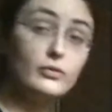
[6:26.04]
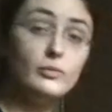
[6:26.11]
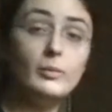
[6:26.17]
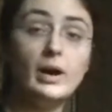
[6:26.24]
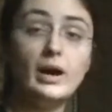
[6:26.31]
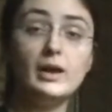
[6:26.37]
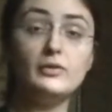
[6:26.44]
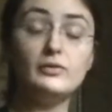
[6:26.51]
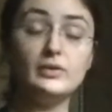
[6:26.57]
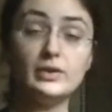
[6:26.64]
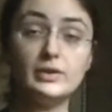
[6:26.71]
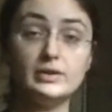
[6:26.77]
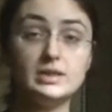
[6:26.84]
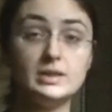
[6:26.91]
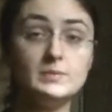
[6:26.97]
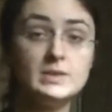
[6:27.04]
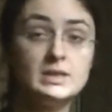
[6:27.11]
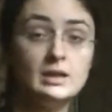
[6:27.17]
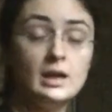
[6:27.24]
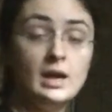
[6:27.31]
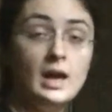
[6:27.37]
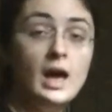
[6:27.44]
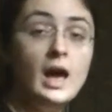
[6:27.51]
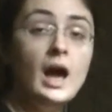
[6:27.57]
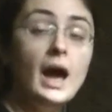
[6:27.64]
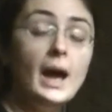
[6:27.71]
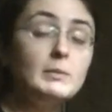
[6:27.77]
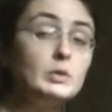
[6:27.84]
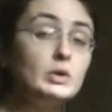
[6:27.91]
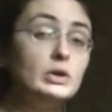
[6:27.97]
my fingertips.
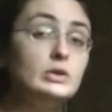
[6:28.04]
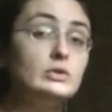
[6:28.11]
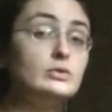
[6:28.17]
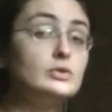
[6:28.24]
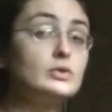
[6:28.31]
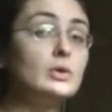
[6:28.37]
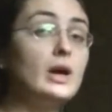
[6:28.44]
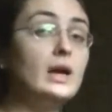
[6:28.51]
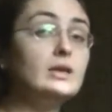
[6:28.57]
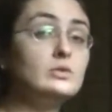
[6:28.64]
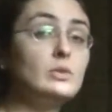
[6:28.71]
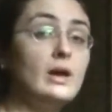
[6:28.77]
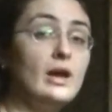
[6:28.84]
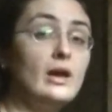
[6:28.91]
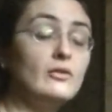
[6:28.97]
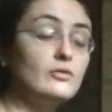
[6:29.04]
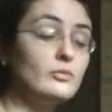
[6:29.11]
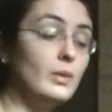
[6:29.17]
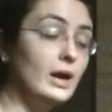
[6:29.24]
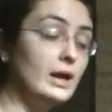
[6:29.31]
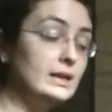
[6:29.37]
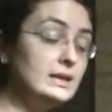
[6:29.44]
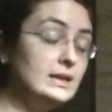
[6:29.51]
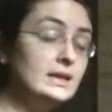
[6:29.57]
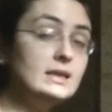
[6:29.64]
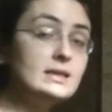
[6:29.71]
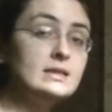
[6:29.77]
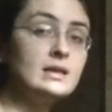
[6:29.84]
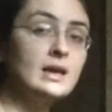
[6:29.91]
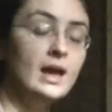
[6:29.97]
I'm going to try to have my
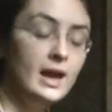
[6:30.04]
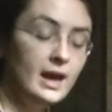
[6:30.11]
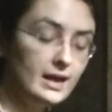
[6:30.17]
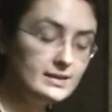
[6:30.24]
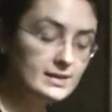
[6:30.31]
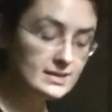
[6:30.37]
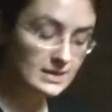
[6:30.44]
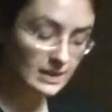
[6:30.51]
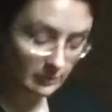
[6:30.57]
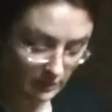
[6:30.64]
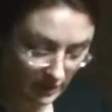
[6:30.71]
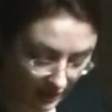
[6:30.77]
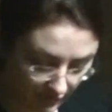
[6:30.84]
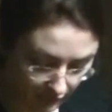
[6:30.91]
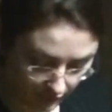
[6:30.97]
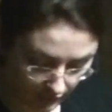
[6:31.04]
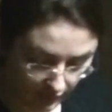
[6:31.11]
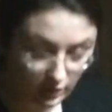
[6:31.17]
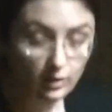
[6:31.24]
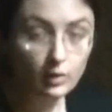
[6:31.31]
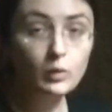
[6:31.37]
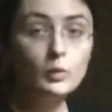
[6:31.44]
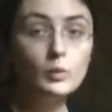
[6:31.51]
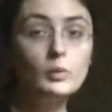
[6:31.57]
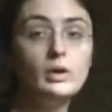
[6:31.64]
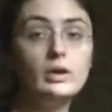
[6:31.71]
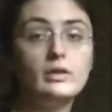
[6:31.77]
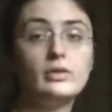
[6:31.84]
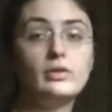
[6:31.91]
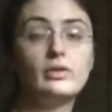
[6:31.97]
knees at the same level
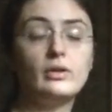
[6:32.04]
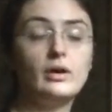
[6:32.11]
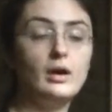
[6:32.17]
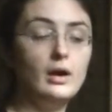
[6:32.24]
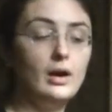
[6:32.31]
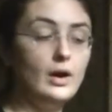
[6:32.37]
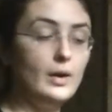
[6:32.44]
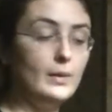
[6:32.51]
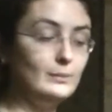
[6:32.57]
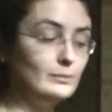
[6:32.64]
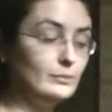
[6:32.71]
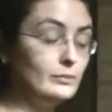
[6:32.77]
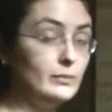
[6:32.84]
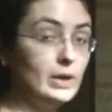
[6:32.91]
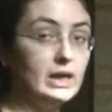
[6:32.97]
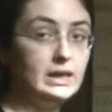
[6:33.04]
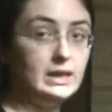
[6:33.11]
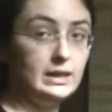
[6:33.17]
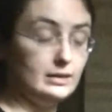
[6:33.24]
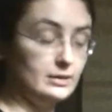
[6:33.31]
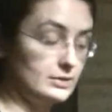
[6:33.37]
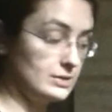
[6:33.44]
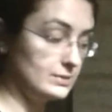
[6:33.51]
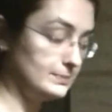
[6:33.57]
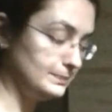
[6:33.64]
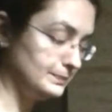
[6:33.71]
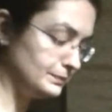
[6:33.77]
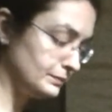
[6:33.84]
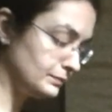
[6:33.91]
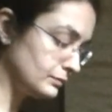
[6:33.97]
with my heels.
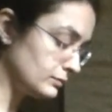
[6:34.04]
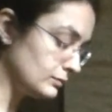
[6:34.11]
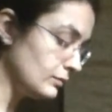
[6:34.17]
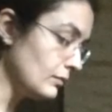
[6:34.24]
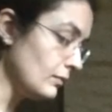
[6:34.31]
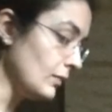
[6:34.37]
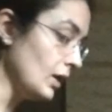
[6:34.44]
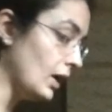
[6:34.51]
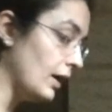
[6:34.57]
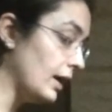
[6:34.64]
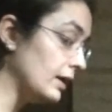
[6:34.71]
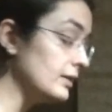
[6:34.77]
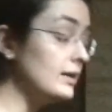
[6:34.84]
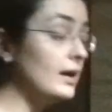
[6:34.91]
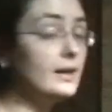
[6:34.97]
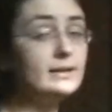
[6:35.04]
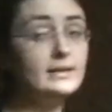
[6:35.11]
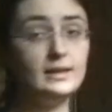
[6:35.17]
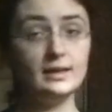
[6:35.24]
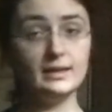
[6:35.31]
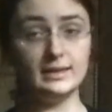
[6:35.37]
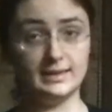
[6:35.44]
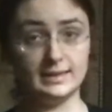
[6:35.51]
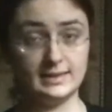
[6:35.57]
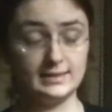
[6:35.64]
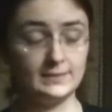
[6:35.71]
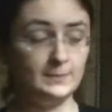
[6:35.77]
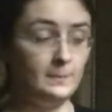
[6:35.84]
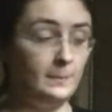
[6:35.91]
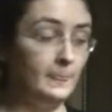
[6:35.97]
And the idea
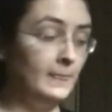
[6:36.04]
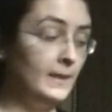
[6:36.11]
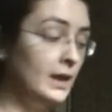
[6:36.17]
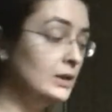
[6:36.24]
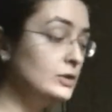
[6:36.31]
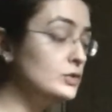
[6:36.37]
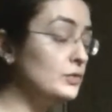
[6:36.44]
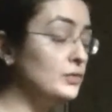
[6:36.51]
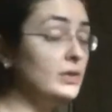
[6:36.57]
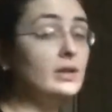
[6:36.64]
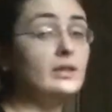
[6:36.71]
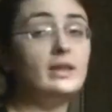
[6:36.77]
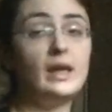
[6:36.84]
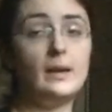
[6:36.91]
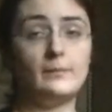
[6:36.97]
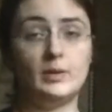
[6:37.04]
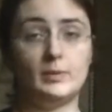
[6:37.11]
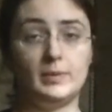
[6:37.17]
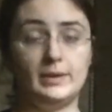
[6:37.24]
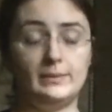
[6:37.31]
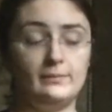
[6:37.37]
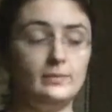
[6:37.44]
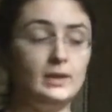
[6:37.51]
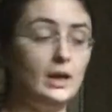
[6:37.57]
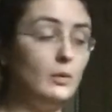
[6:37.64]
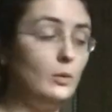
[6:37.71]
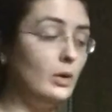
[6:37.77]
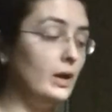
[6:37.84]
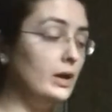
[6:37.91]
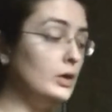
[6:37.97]
is to feel the abdomen. Now,
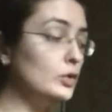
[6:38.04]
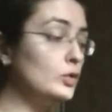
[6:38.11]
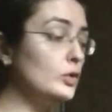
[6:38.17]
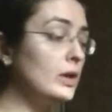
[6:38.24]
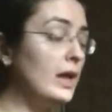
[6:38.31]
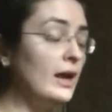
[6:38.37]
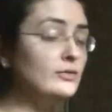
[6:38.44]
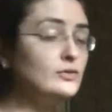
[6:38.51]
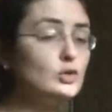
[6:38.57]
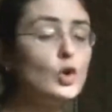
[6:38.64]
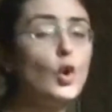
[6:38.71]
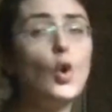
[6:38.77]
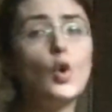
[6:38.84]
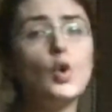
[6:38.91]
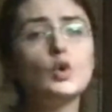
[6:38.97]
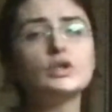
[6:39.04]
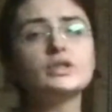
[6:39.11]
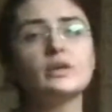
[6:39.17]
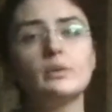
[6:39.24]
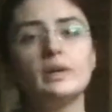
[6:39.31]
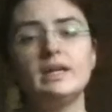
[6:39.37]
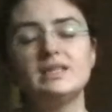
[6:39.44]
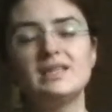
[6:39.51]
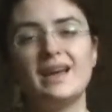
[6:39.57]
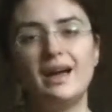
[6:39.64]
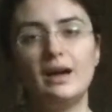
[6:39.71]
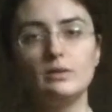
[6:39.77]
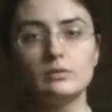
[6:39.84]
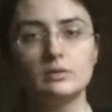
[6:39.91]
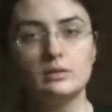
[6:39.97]
you don't have to go all the way
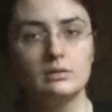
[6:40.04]
down